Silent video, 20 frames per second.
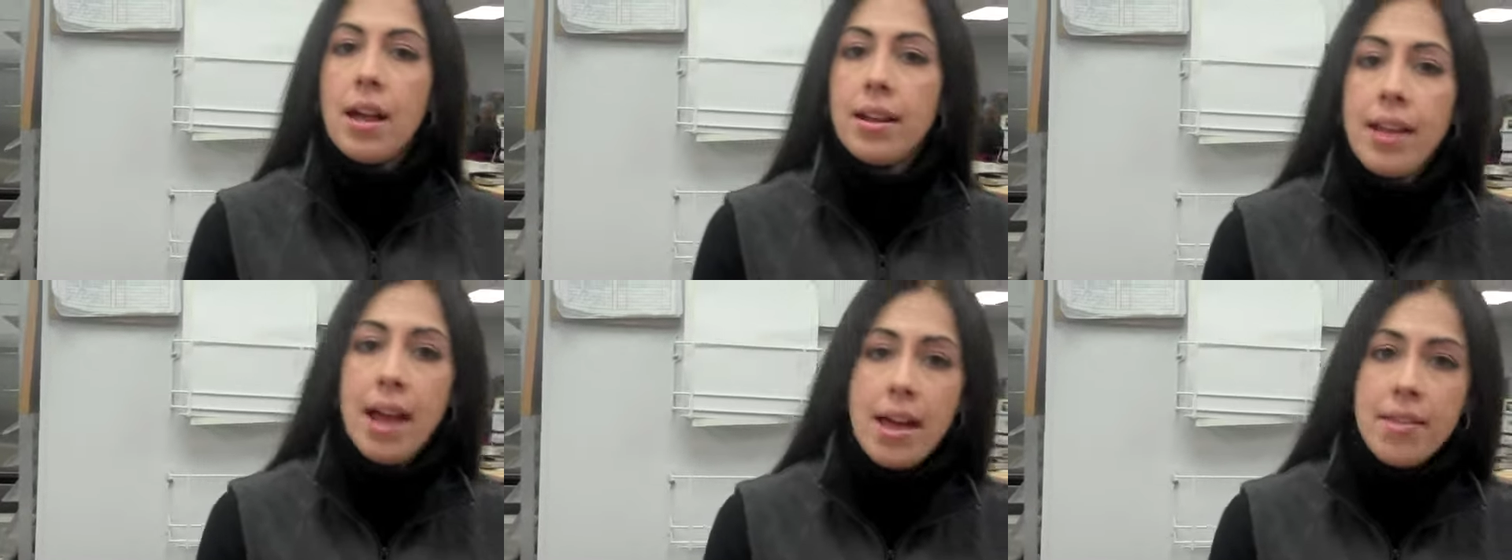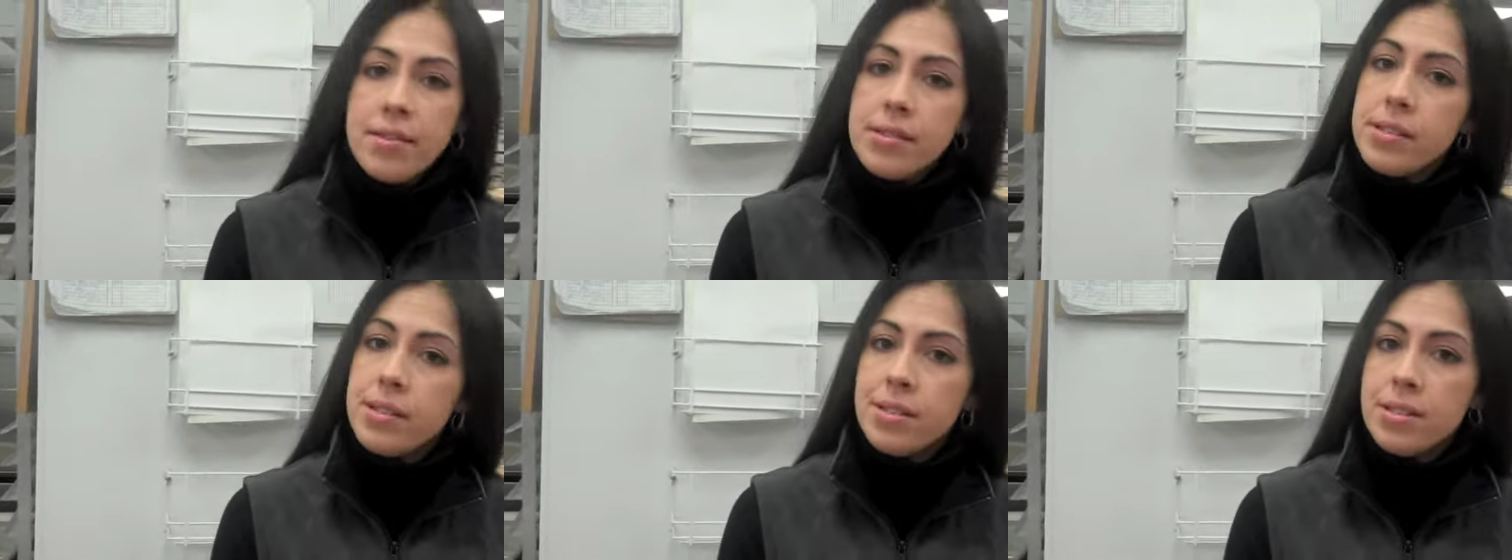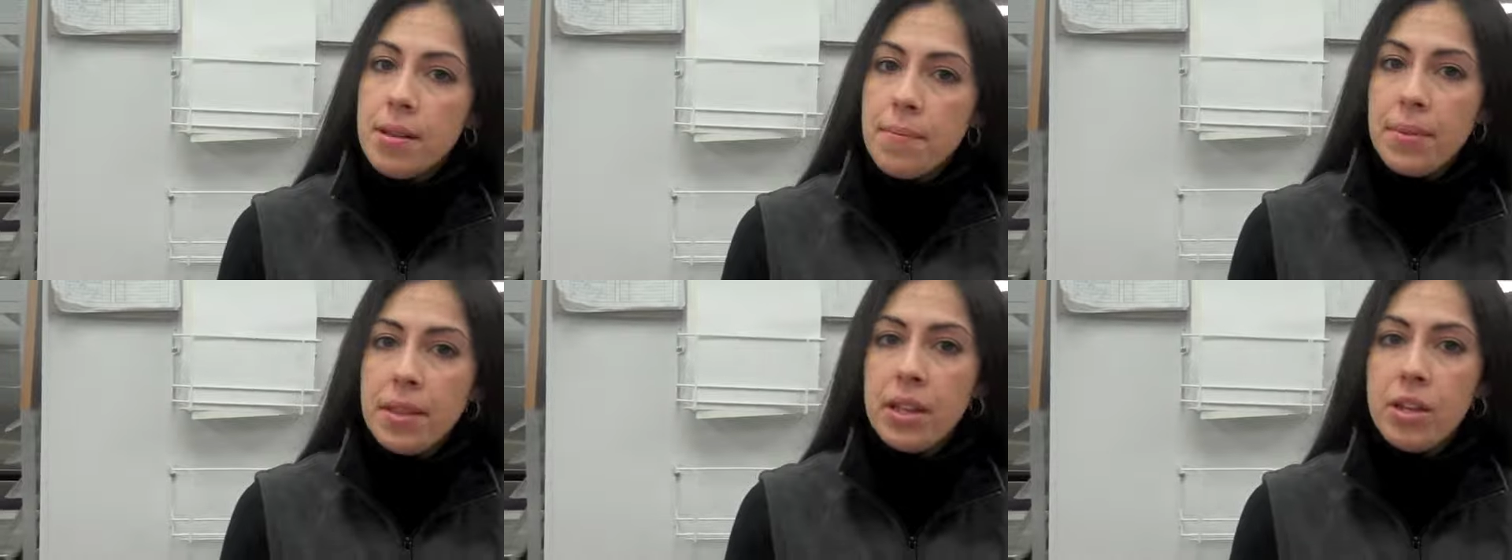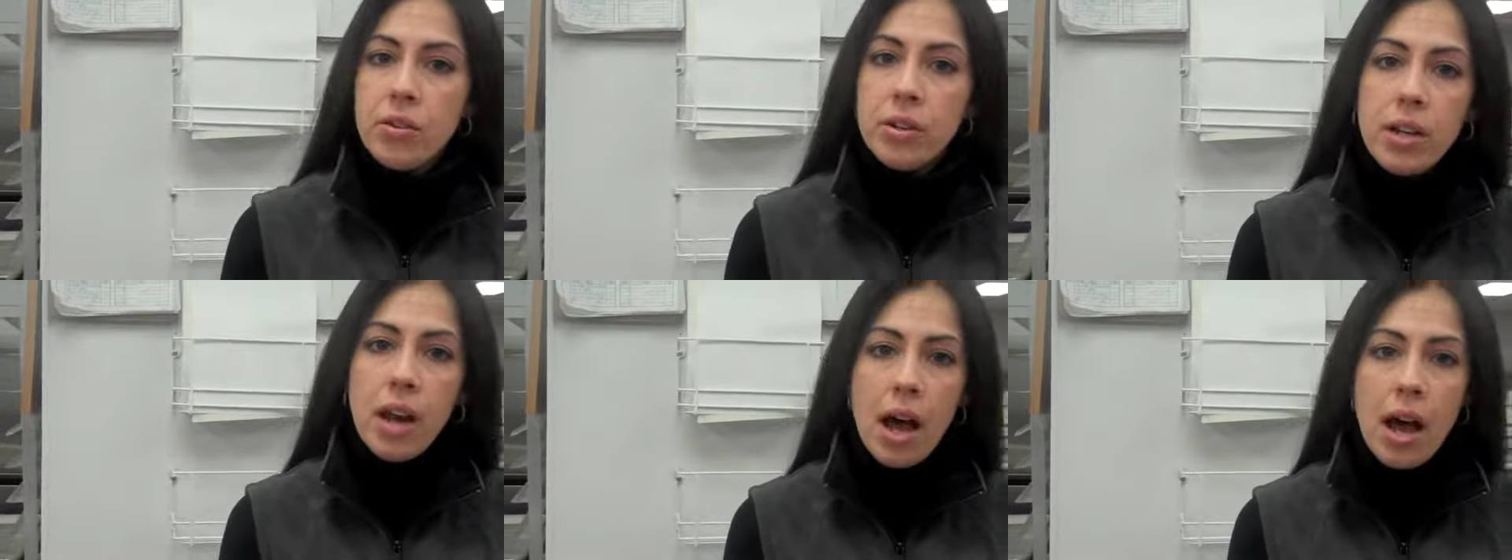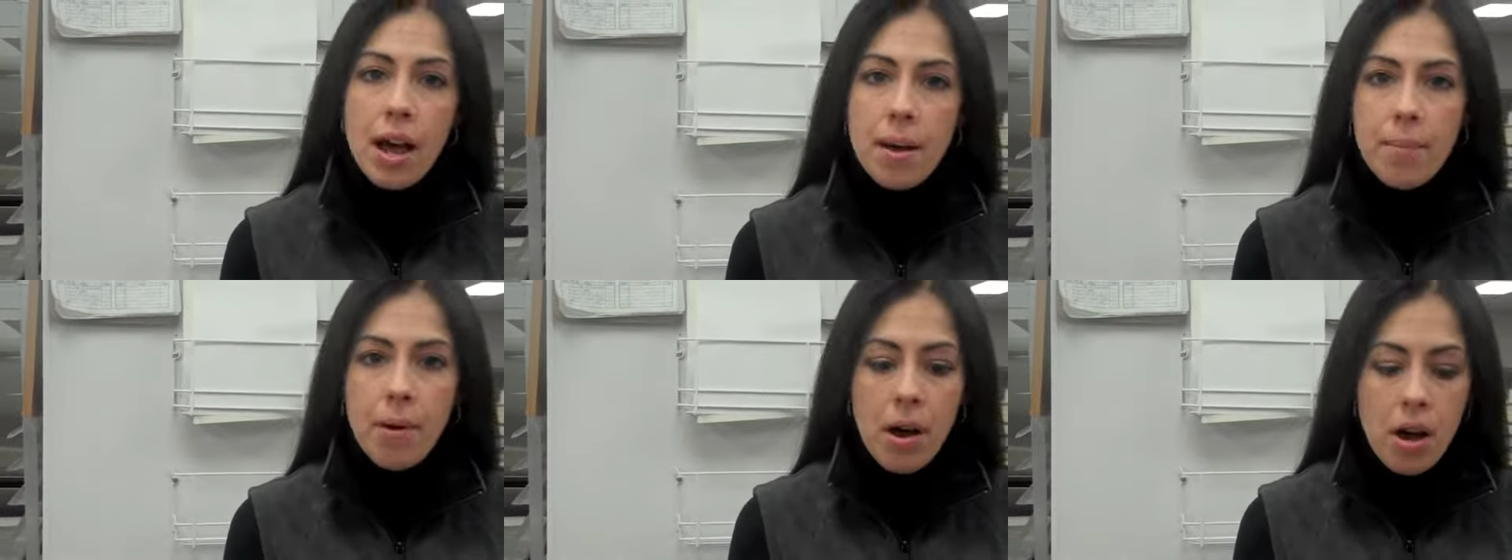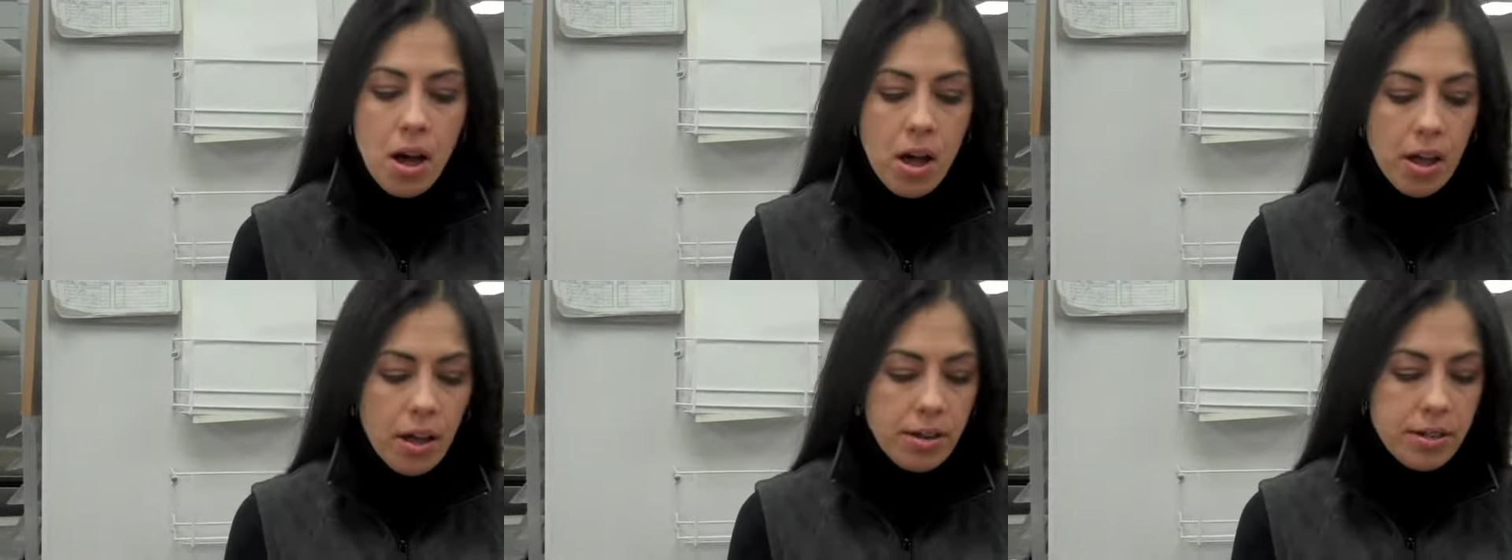Again, this is something you can eyeball,